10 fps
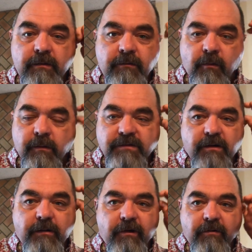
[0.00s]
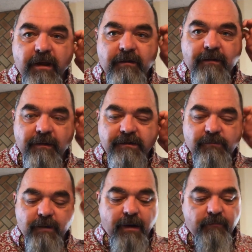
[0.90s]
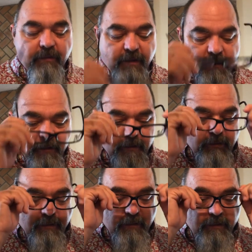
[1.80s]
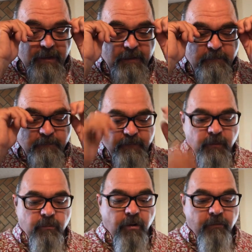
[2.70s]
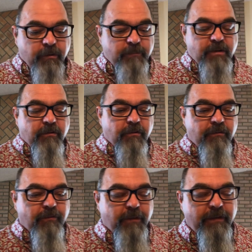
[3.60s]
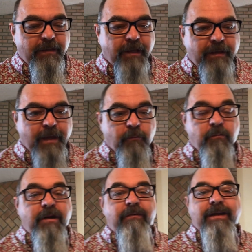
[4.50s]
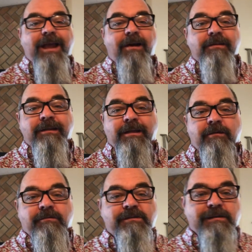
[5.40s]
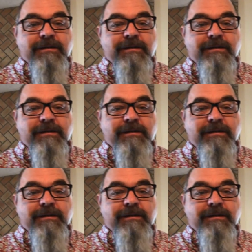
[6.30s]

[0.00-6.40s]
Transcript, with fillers: there was no internet, at least when I was a kid, there were no computers or anything like that. We weren't even calculators.